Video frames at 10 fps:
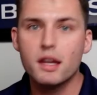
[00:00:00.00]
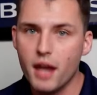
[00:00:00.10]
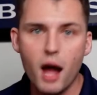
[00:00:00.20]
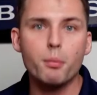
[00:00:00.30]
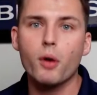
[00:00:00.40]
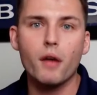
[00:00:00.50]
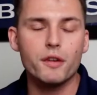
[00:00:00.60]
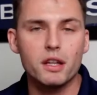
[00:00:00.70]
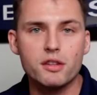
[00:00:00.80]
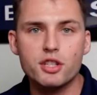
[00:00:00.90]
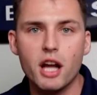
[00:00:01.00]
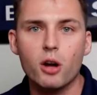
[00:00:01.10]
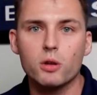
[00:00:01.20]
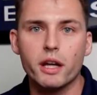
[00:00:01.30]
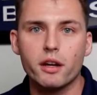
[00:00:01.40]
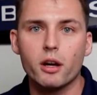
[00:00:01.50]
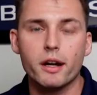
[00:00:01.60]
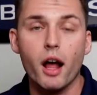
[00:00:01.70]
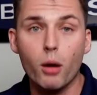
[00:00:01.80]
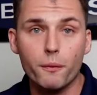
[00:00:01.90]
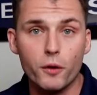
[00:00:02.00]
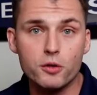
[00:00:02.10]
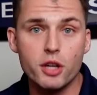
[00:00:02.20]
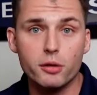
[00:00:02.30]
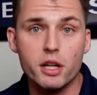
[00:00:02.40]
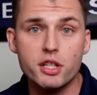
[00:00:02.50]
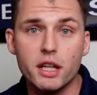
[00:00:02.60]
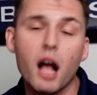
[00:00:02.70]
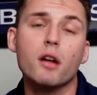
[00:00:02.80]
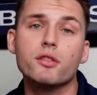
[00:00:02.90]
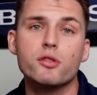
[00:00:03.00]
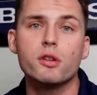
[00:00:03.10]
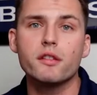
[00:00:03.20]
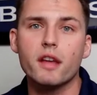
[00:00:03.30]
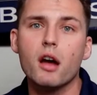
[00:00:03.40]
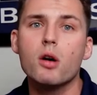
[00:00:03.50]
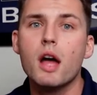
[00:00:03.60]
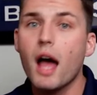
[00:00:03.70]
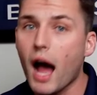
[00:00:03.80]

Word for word: nonprofit in the Chicagoland area to help first-generation college students out.